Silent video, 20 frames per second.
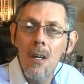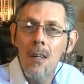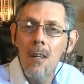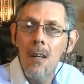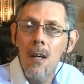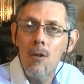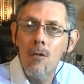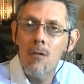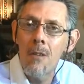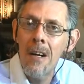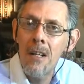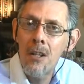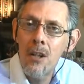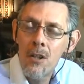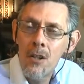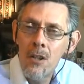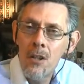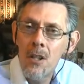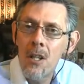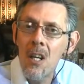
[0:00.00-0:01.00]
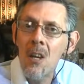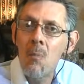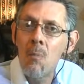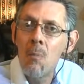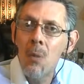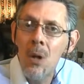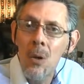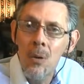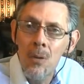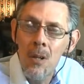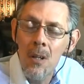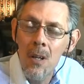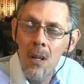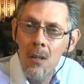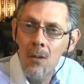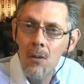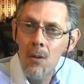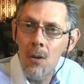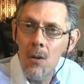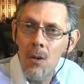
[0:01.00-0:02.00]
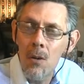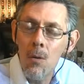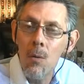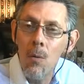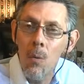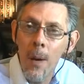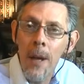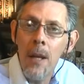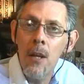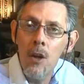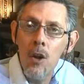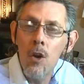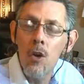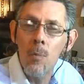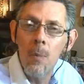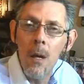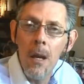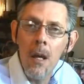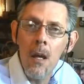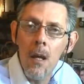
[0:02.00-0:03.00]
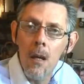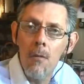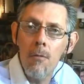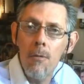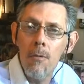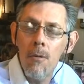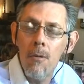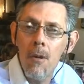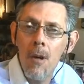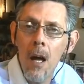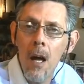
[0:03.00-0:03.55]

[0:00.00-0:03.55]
that righteousness is imputed unto you when you believe,